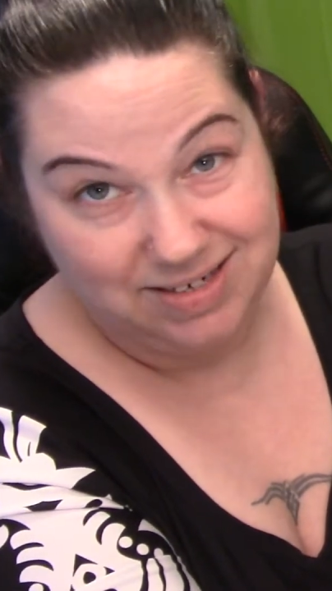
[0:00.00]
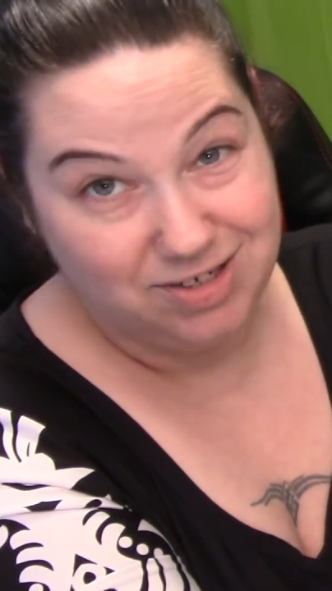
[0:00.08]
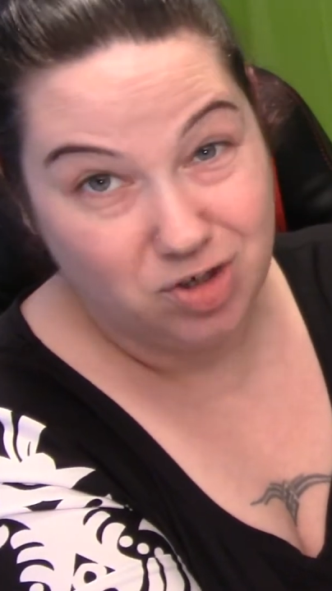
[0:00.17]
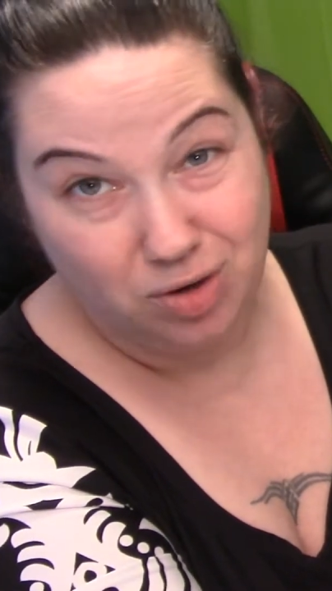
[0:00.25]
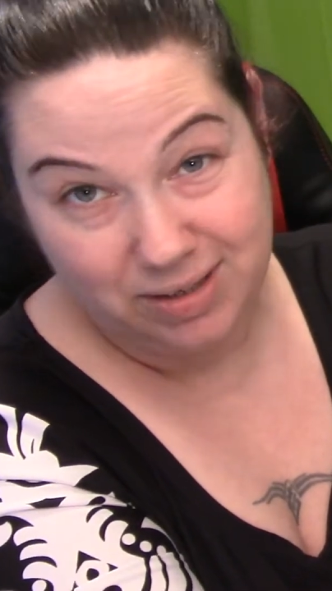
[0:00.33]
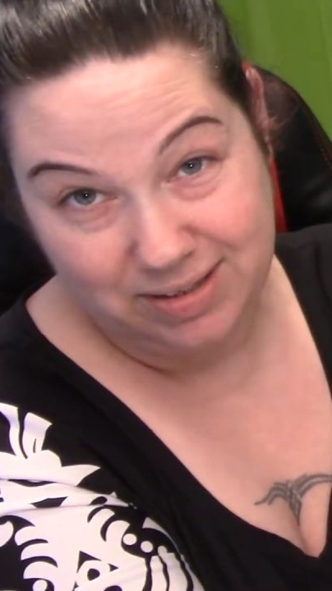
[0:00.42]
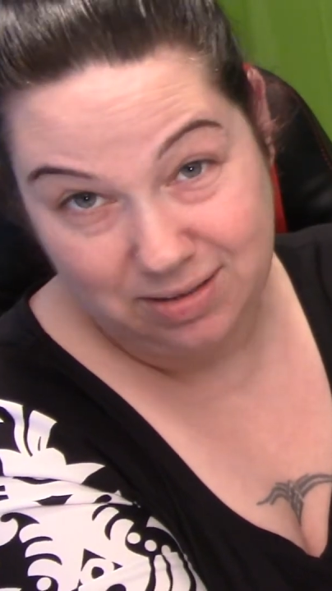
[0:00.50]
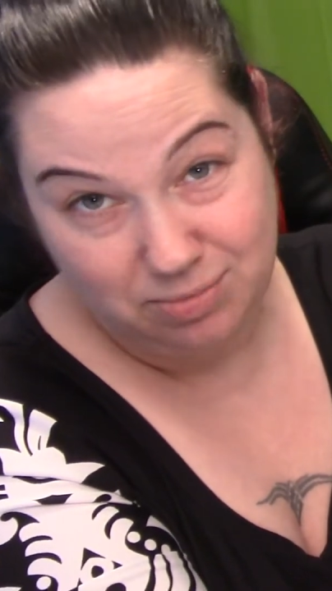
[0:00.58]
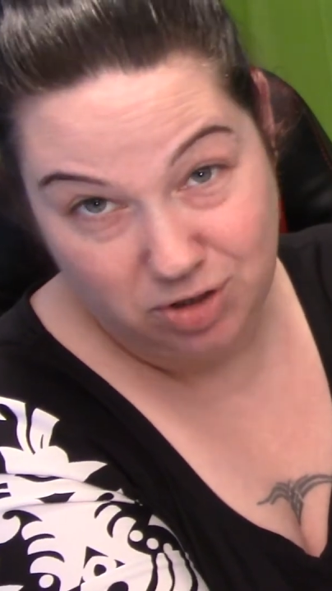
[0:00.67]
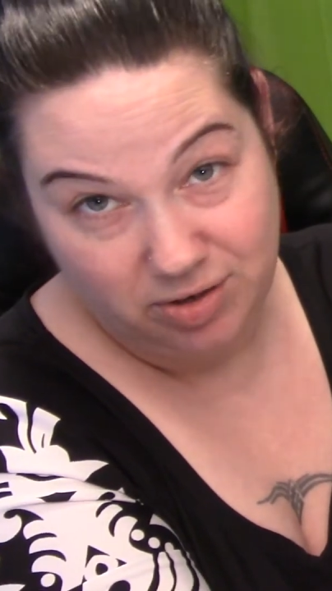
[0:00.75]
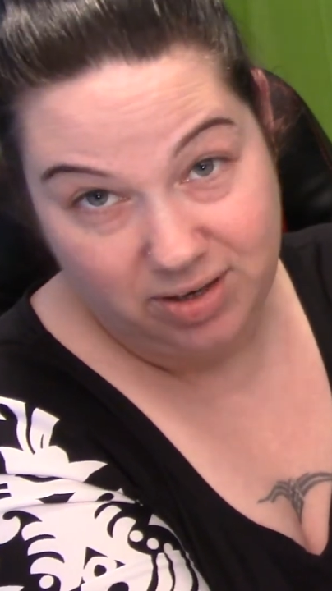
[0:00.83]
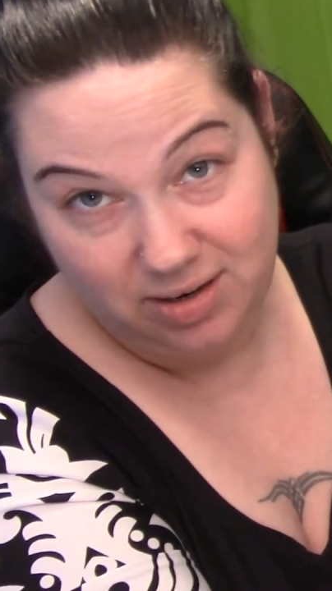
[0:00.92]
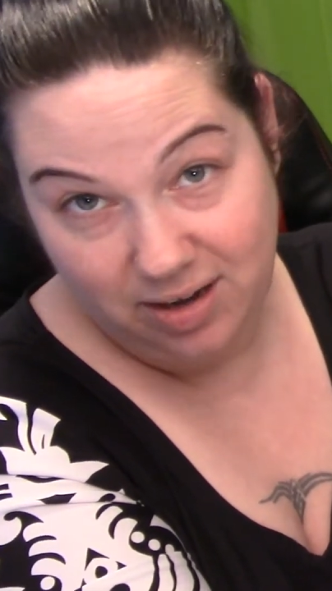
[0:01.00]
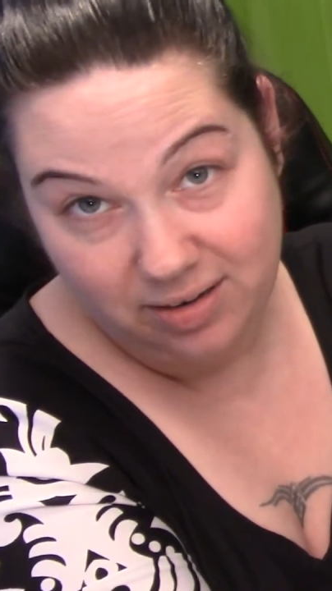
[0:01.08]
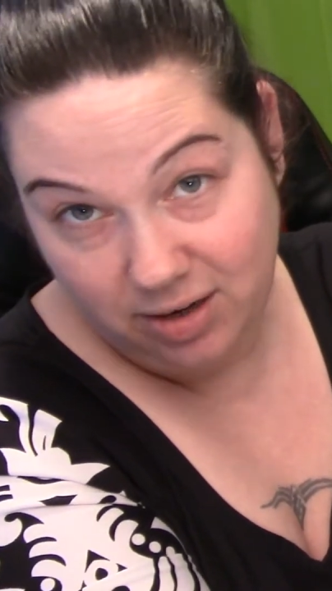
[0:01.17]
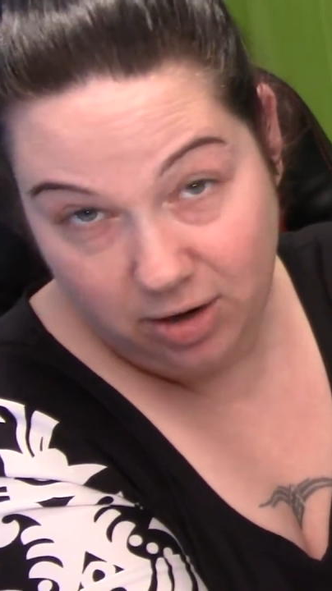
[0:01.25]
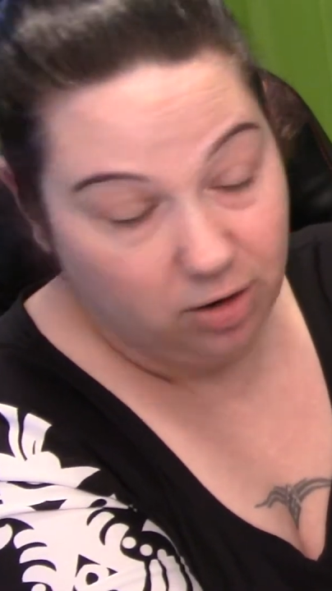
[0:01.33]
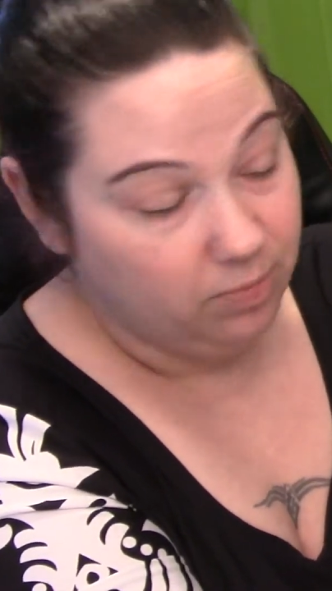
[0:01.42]
don't let them do it,
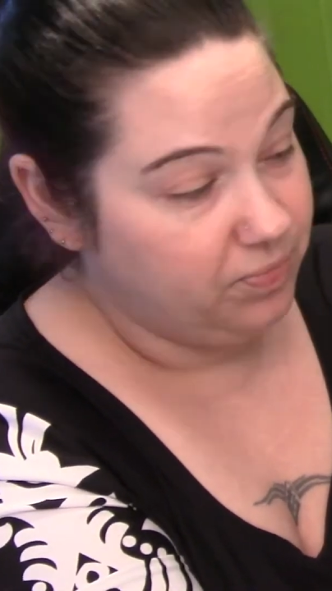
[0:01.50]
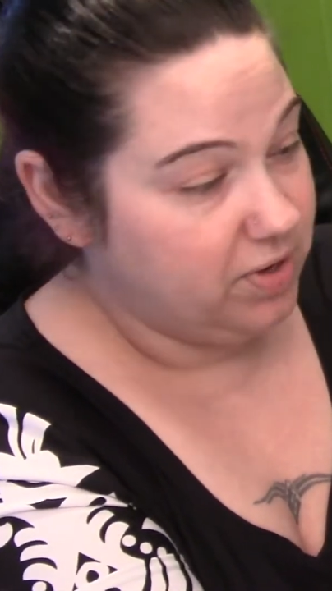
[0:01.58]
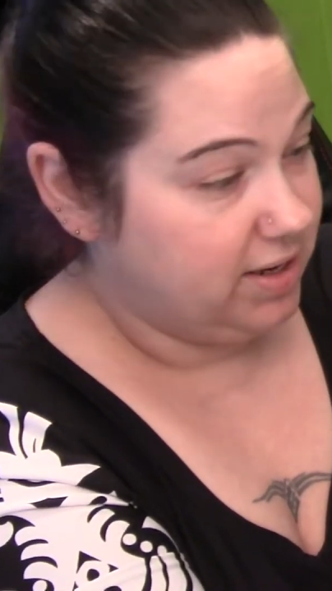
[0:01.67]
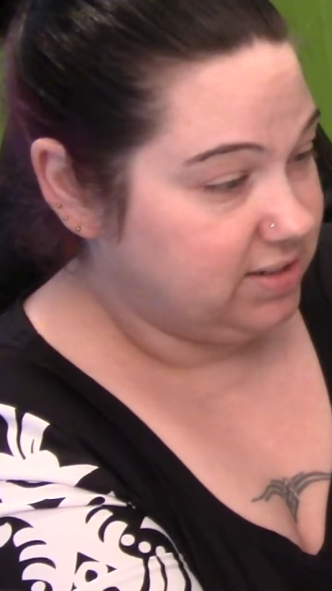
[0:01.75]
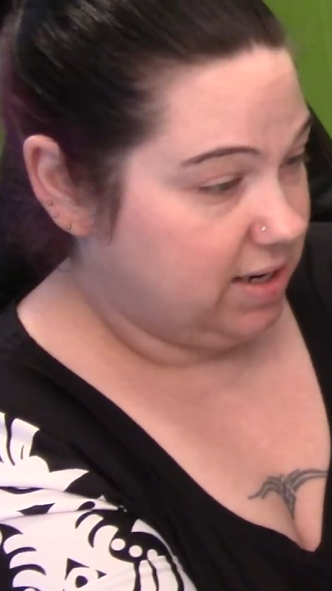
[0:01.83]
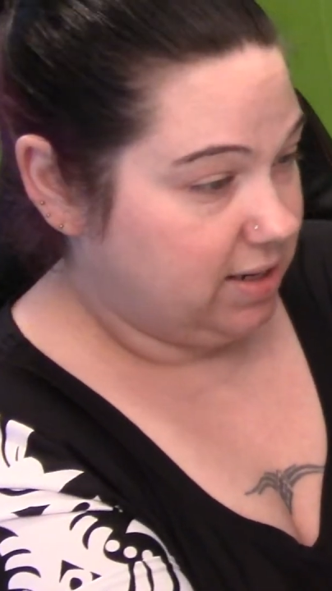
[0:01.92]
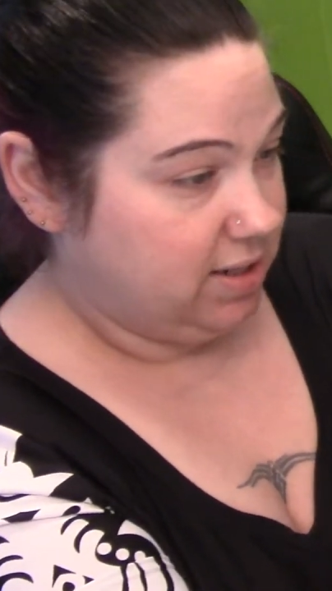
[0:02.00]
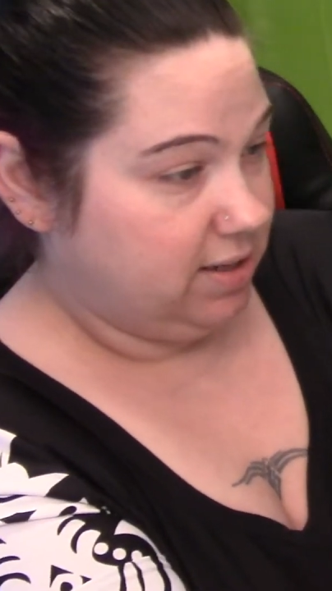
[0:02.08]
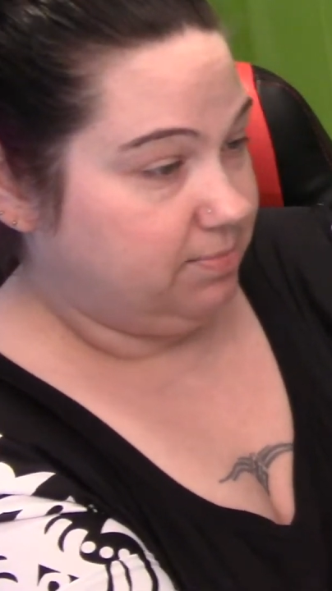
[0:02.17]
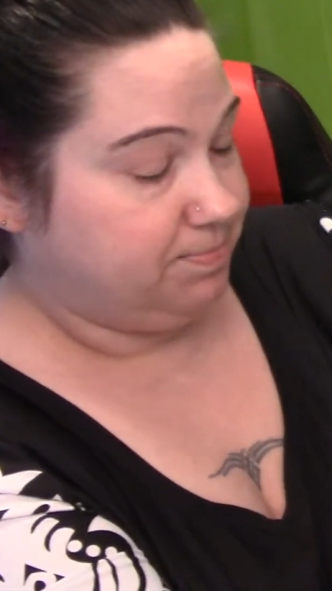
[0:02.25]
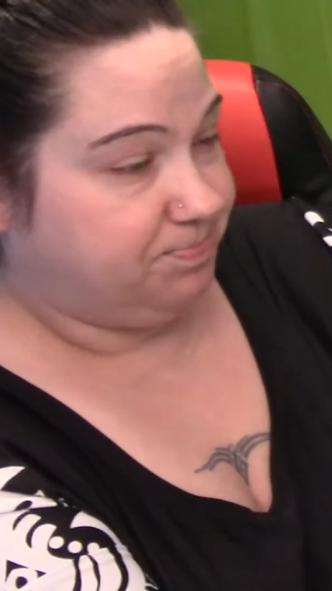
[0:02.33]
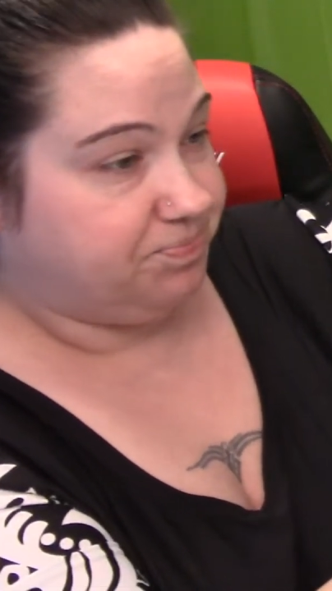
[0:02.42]
unattended.